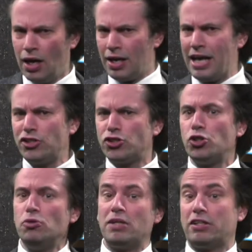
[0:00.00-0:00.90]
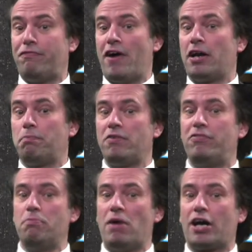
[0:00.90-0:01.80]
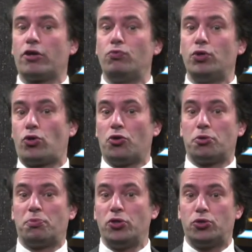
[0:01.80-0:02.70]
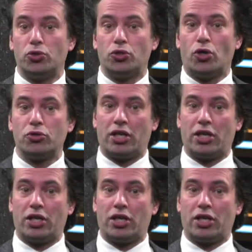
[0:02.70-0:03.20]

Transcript: Let's assume that the final PV market would contribute to the total